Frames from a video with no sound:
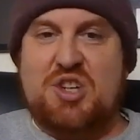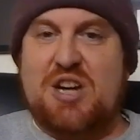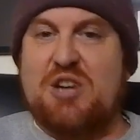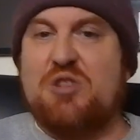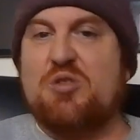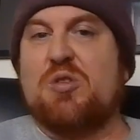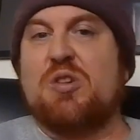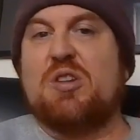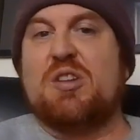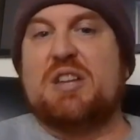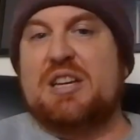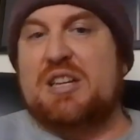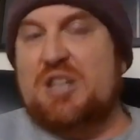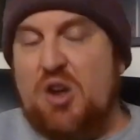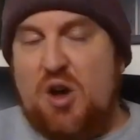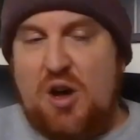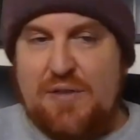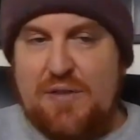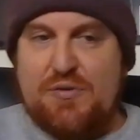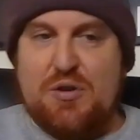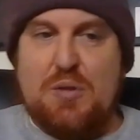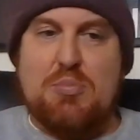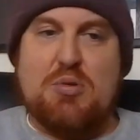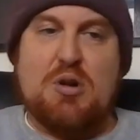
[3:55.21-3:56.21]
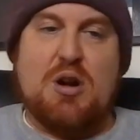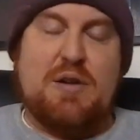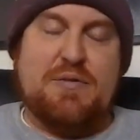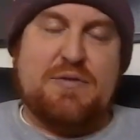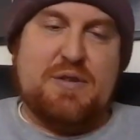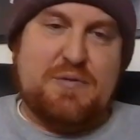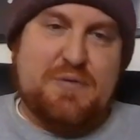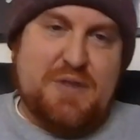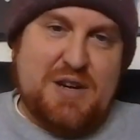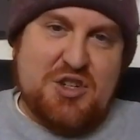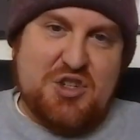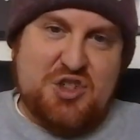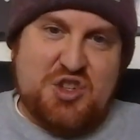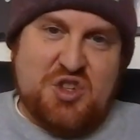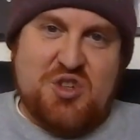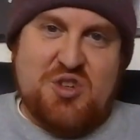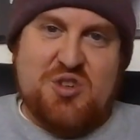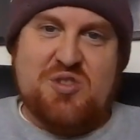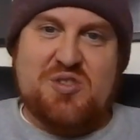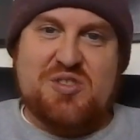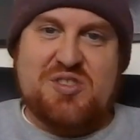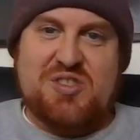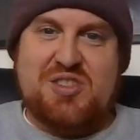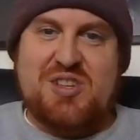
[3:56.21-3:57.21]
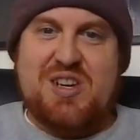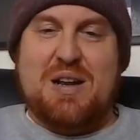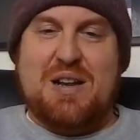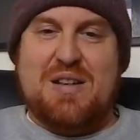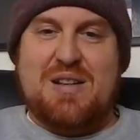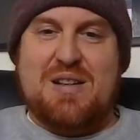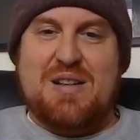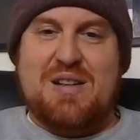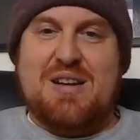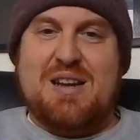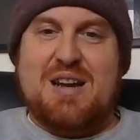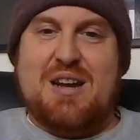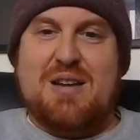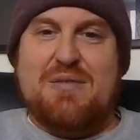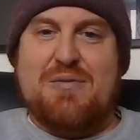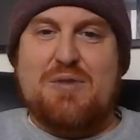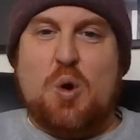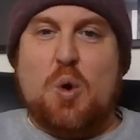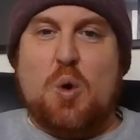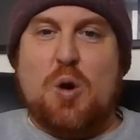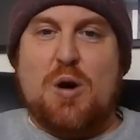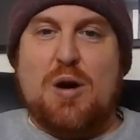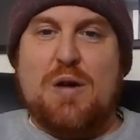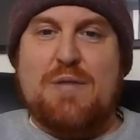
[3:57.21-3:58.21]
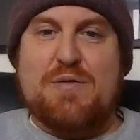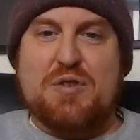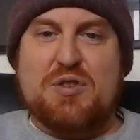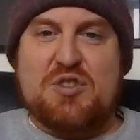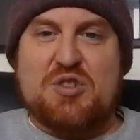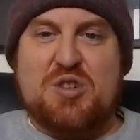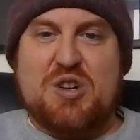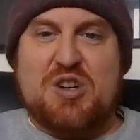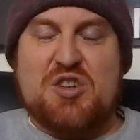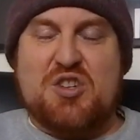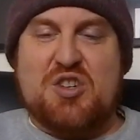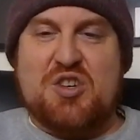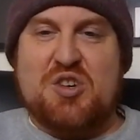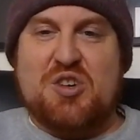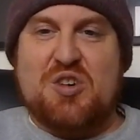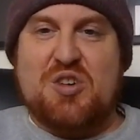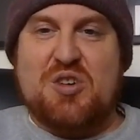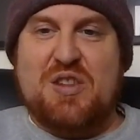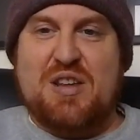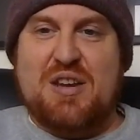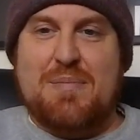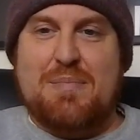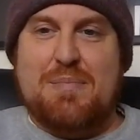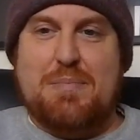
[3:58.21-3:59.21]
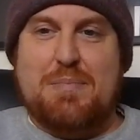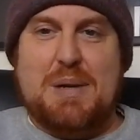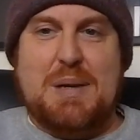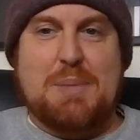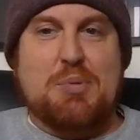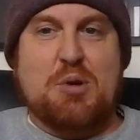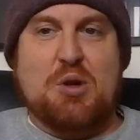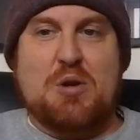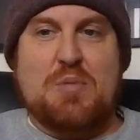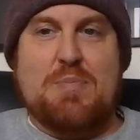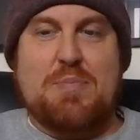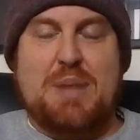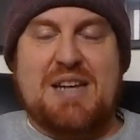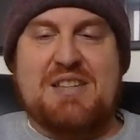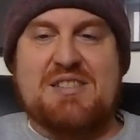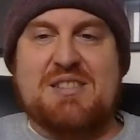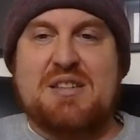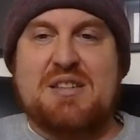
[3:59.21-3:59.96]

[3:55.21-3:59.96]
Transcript: generally not for profit ventures and core infrastructure that people are